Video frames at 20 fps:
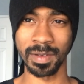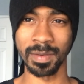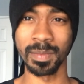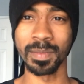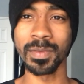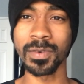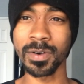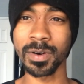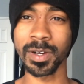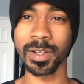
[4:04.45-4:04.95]

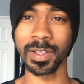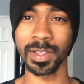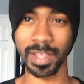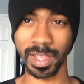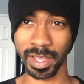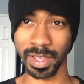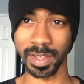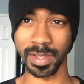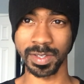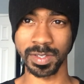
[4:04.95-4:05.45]
More or
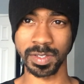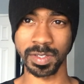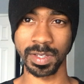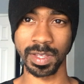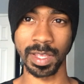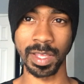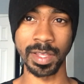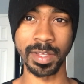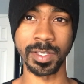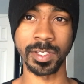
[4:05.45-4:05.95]
less,
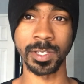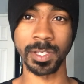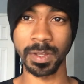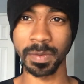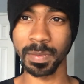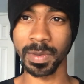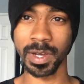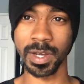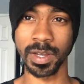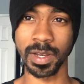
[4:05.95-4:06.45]
if
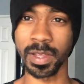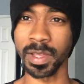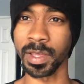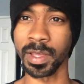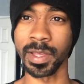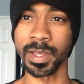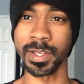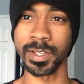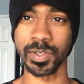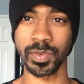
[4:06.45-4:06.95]
somebody
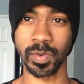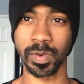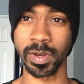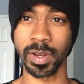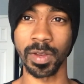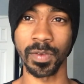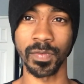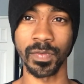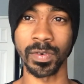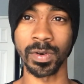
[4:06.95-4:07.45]
is
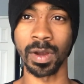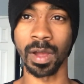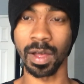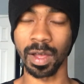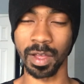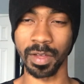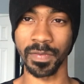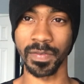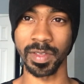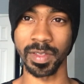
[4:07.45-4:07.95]
running for
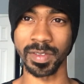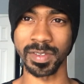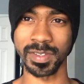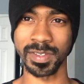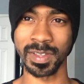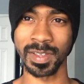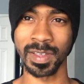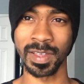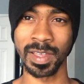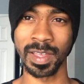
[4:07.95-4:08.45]

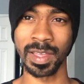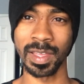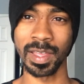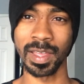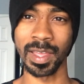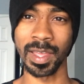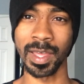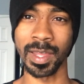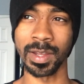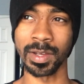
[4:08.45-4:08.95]
office,
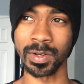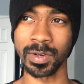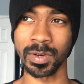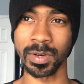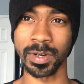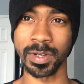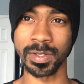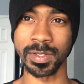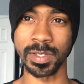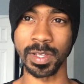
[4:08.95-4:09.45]
and of
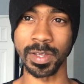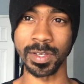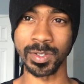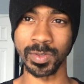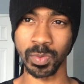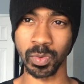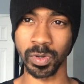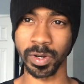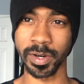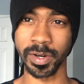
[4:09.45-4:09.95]
course they
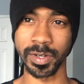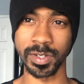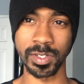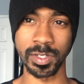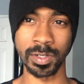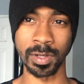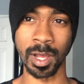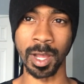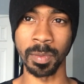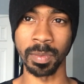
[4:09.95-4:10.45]
swear
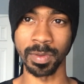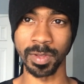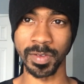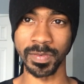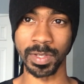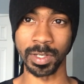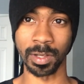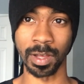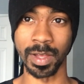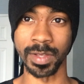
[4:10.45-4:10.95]
to
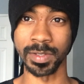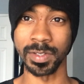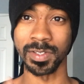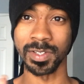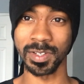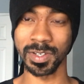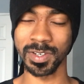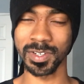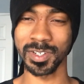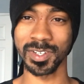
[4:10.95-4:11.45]
uphold the
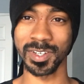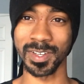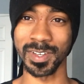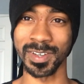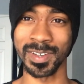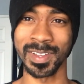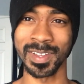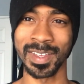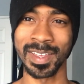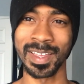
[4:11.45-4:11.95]

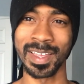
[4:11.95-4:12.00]
Constitution,